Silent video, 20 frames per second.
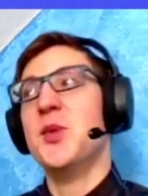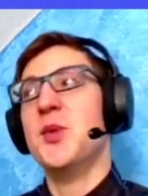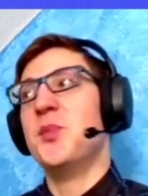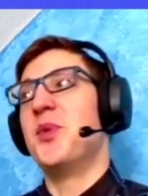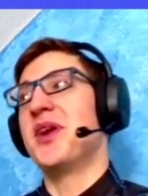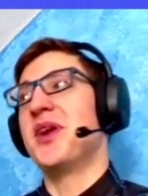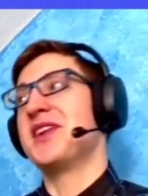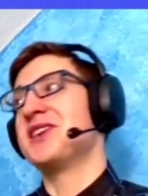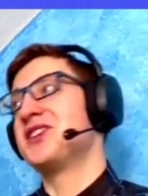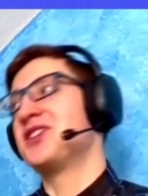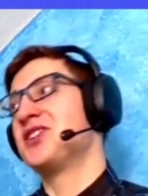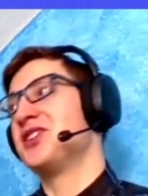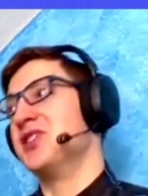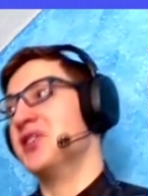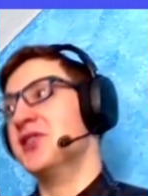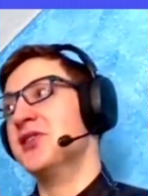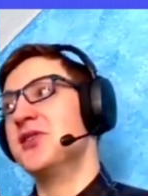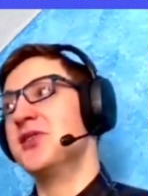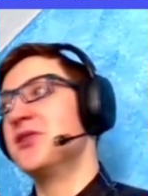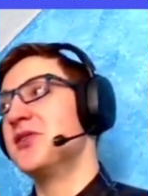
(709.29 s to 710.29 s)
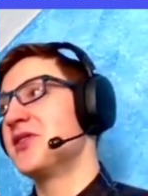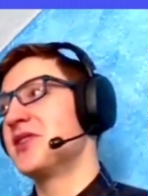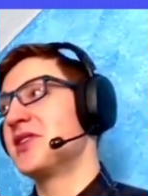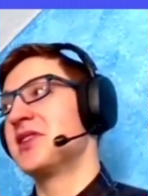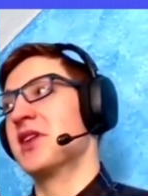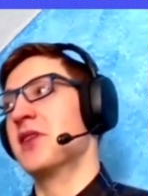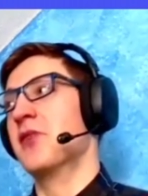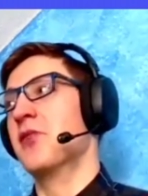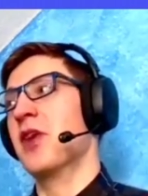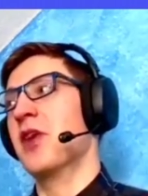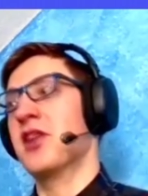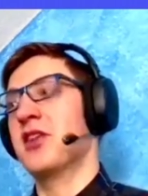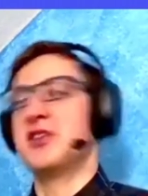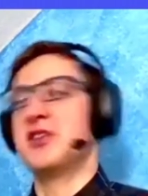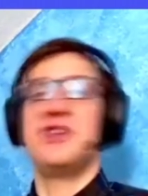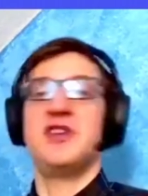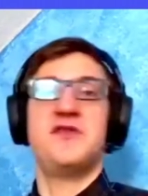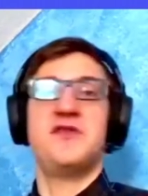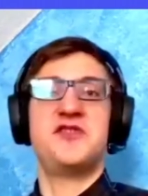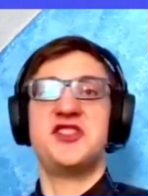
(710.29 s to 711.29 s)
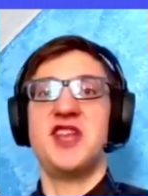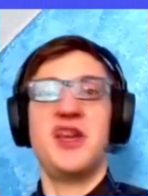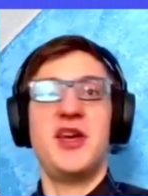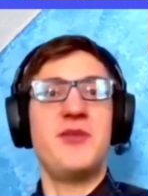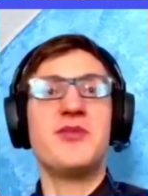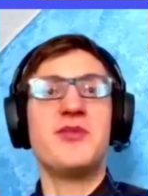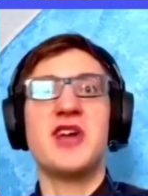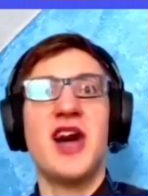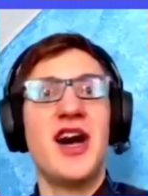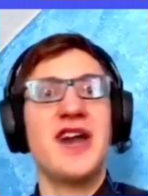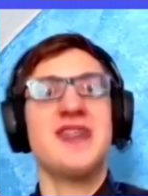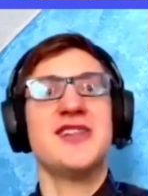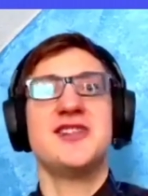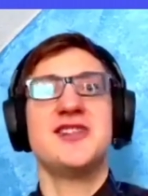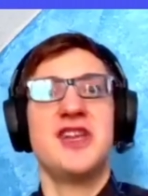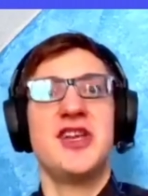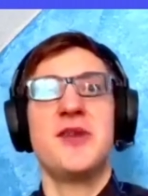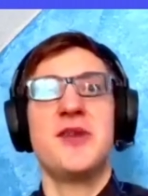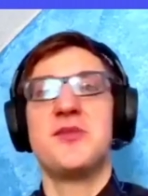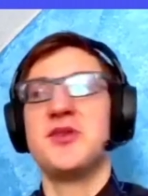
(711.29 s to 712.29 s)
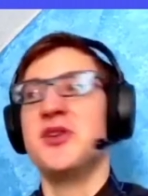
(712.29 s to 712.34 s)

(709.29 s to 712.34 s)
but it's still the relative same concept, you